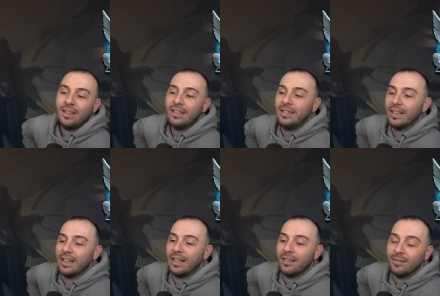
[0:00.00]

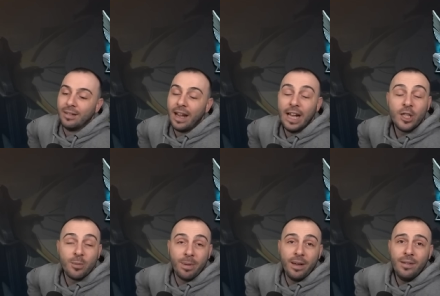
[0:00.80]
The
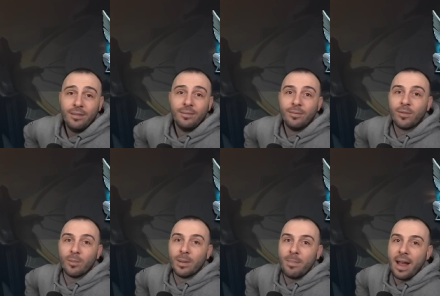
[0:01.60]
HP
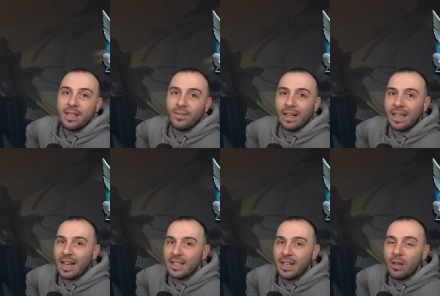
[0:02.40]
from the passive that
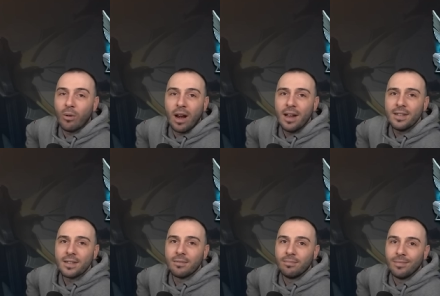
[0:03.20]
gets
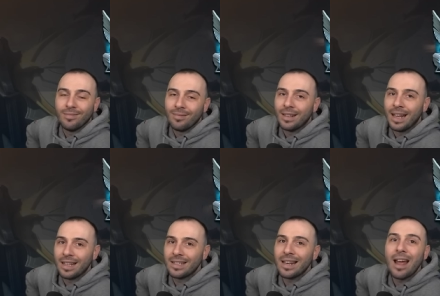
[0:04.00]
equalized
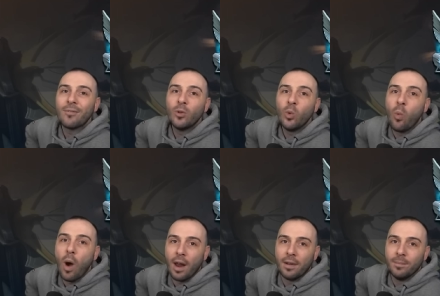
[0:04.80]
gets left to
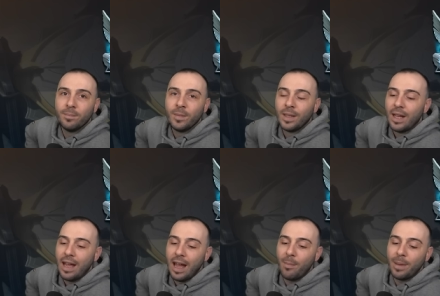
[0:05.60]
1.
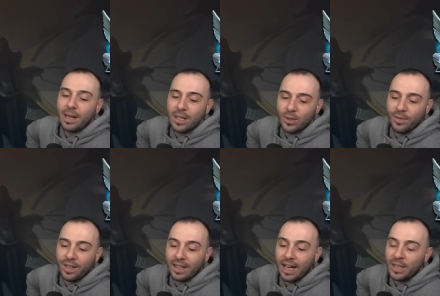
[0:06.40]
And because of
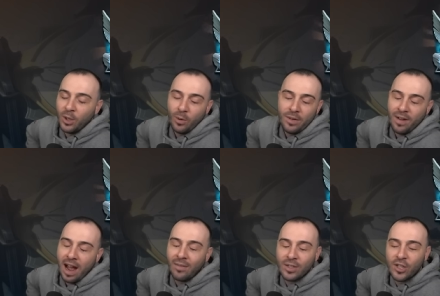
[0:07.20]
it, I don't even
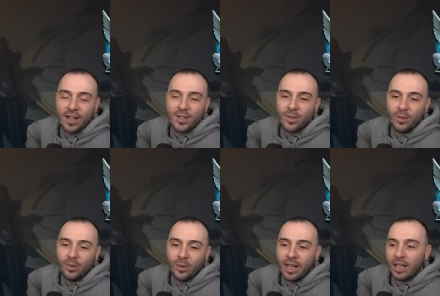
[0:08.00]
have a chance to,
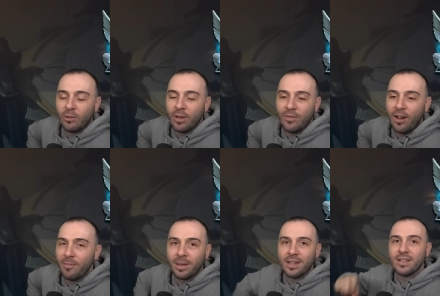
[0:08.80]
to get to revive
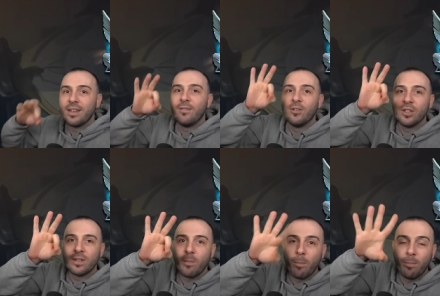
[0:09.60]
because if you
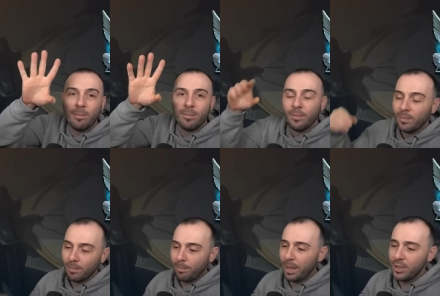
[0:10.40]
just
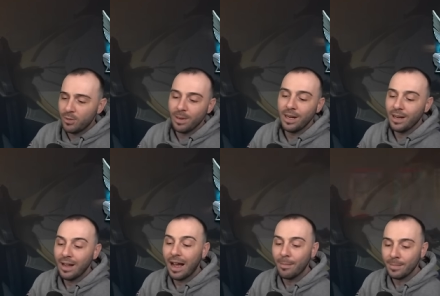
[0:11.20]
pinch me, I'm